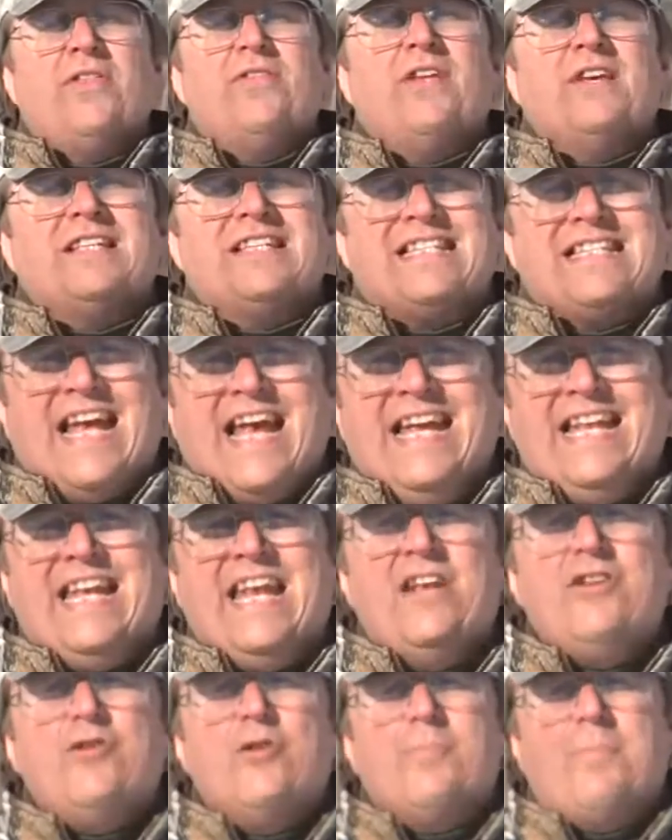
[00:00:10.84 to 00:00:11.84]
the sight
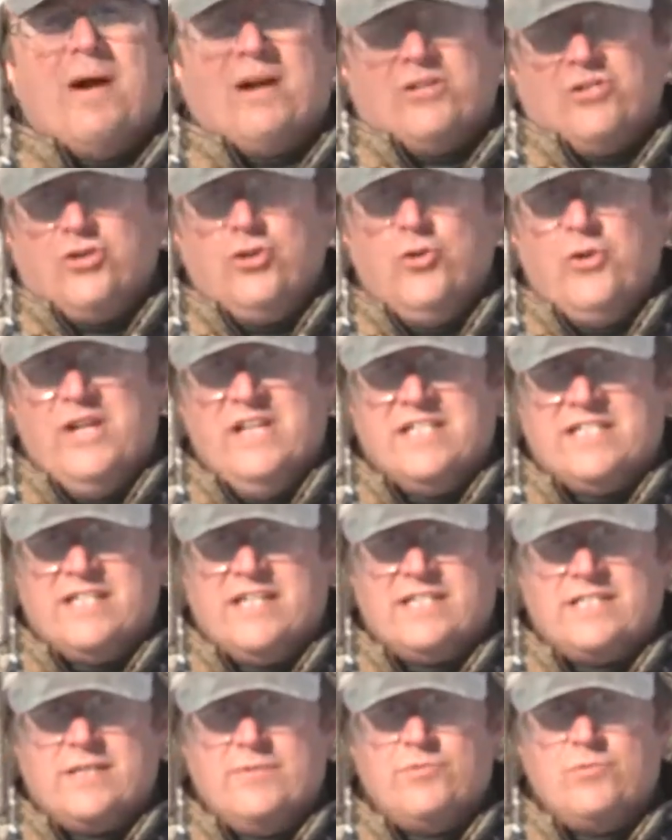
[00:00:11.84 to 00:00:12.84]
in your buck shooting
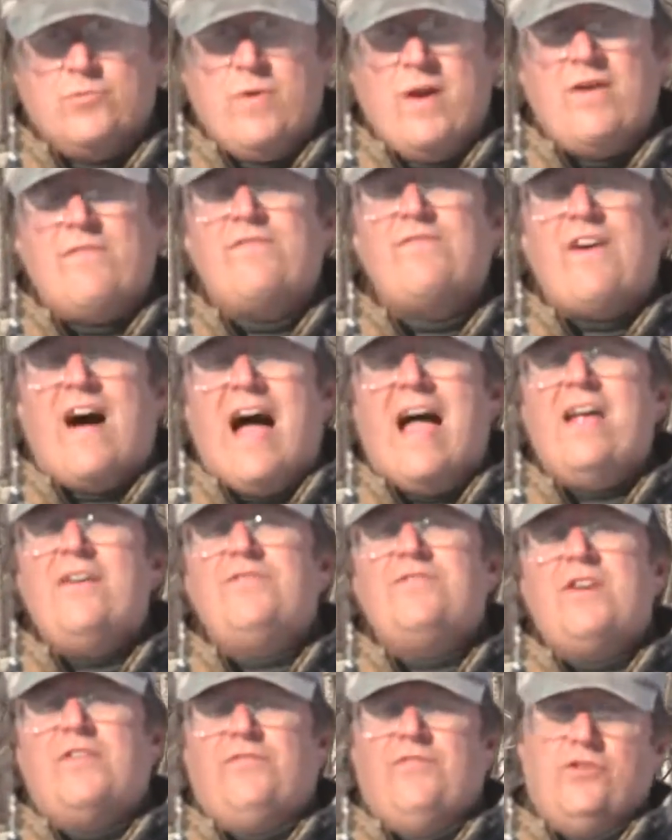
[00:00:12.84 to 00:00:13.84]
systems. We have
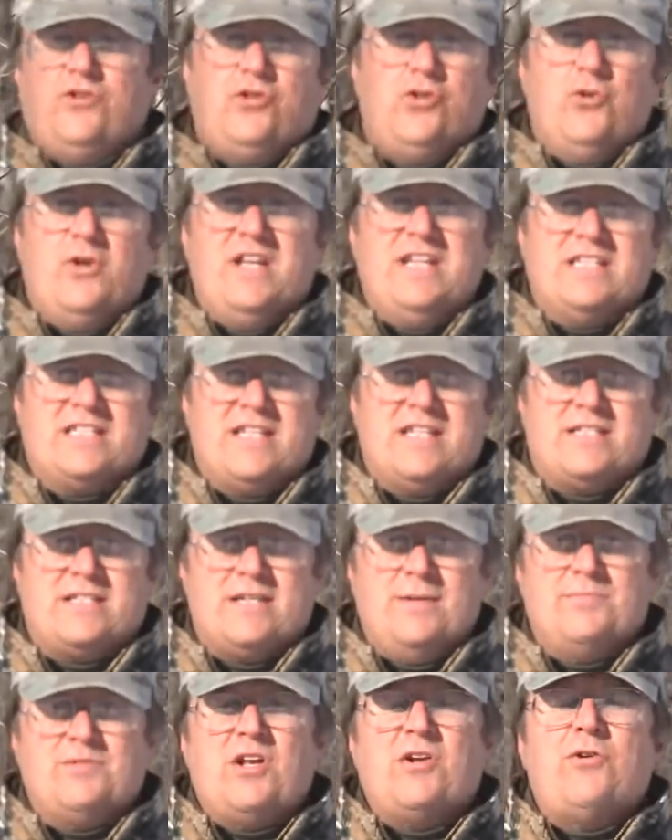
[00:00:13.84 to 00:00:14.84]
5 different shooting
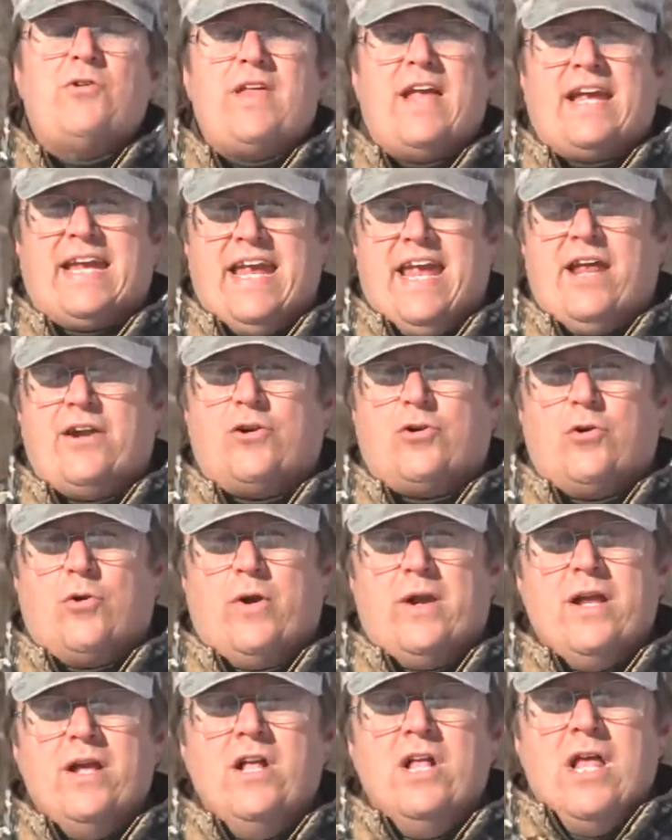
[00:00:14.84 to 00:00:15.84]
systems under that
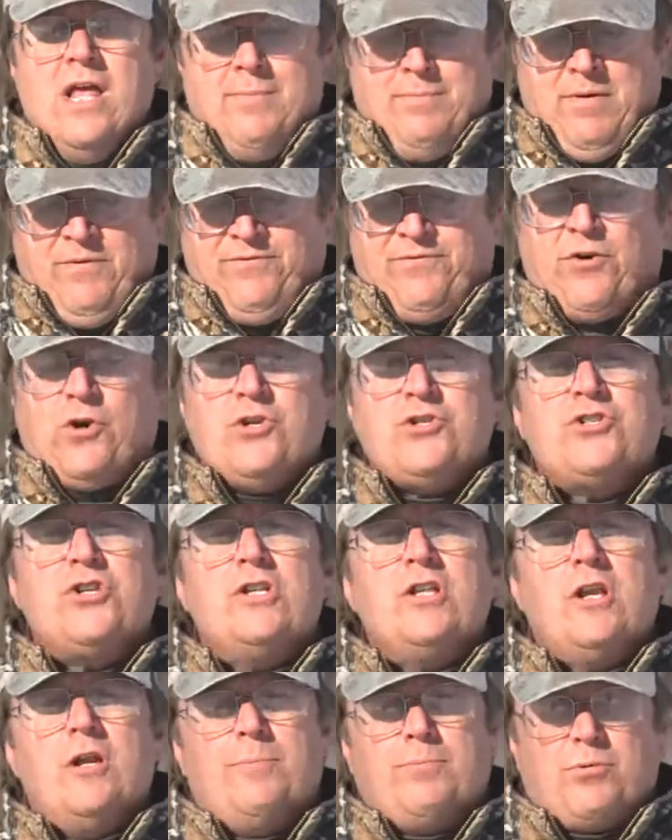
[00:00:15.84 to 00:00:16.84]
category. But first, a
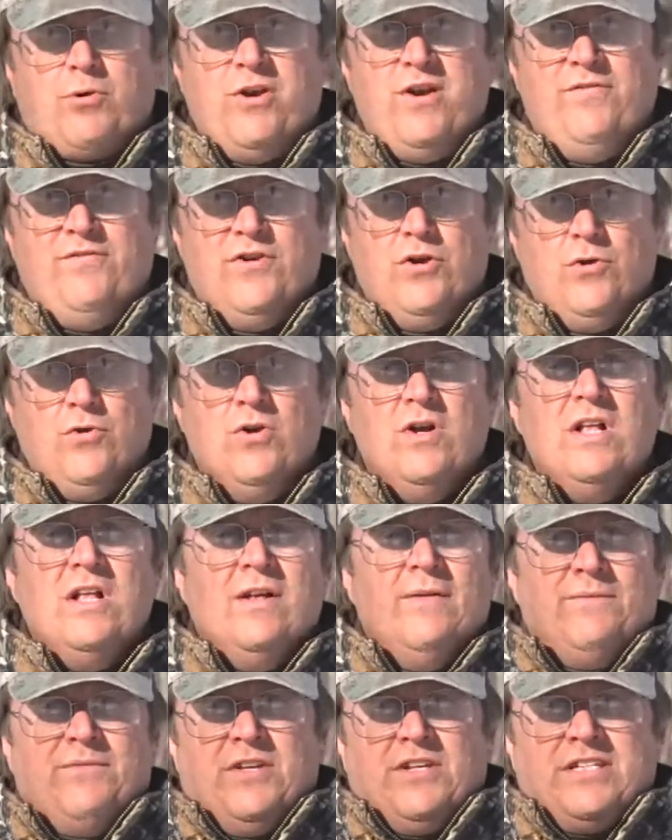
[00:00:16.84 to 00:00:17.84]
little preview.
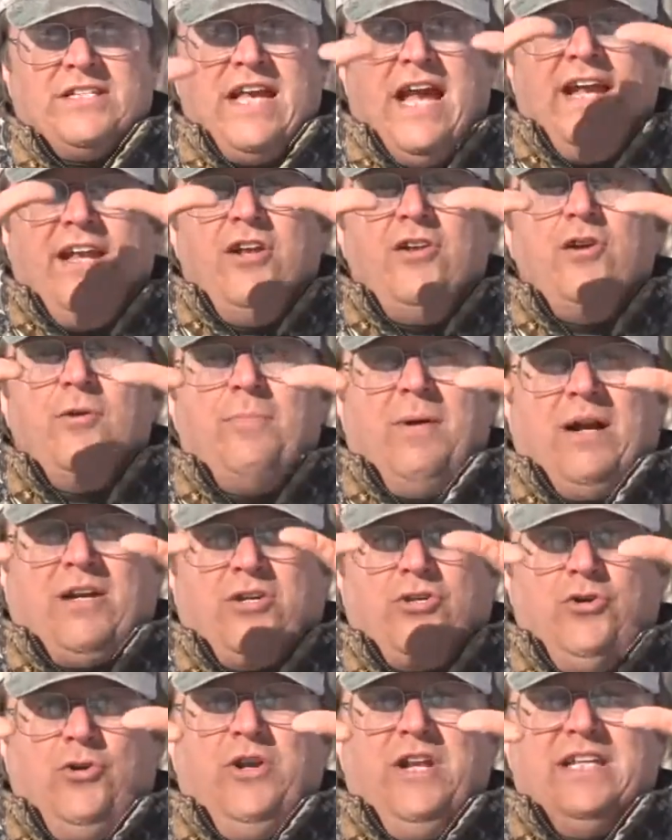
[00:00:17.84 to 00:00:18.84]
The sight in your buck
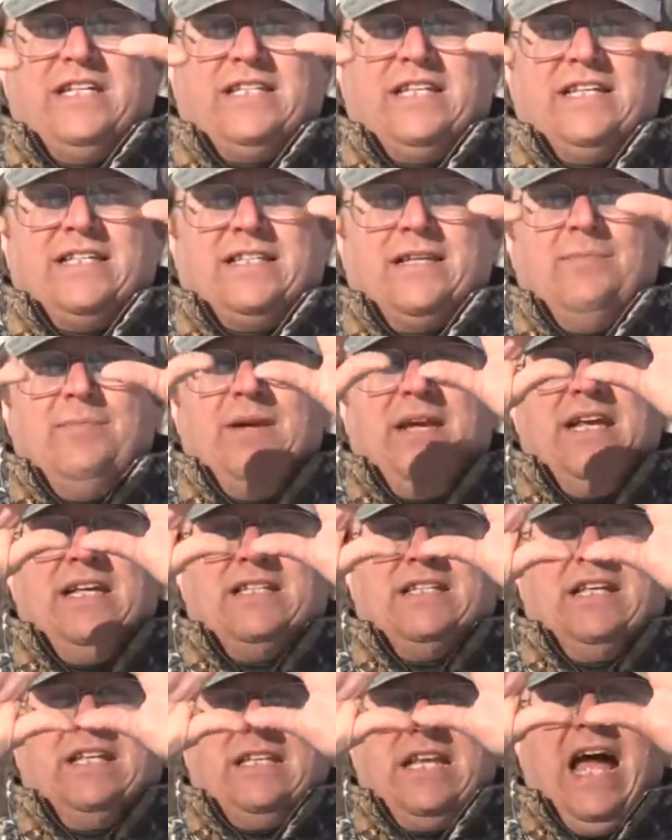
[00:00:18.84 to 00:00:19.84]
shooting system
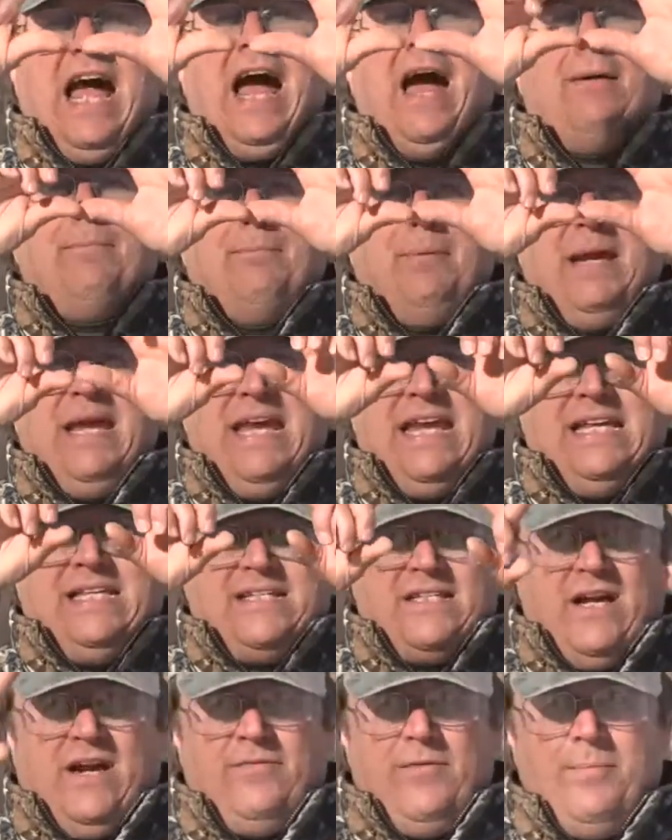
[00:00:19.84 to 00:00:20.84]
is the top
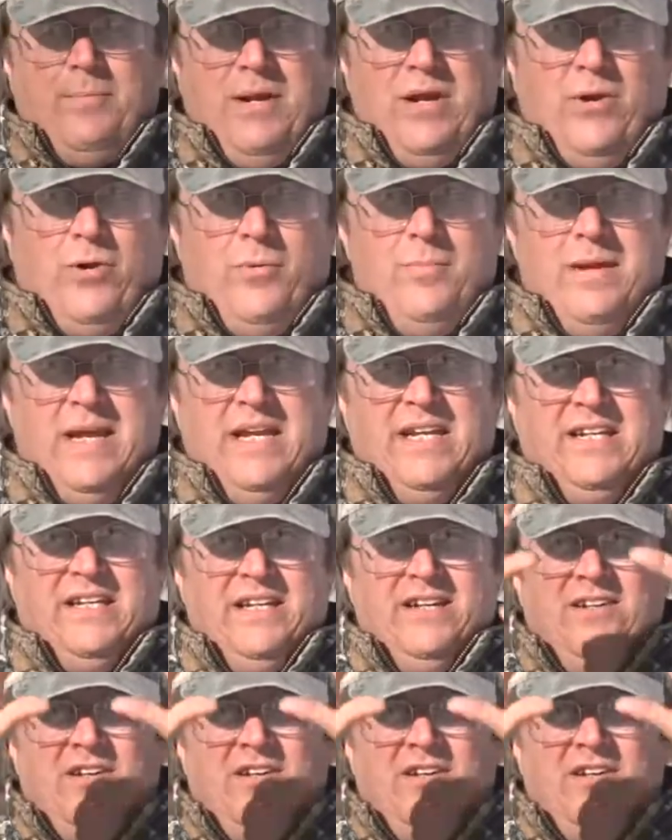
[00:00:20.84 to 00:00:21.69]
piece of a pyramid.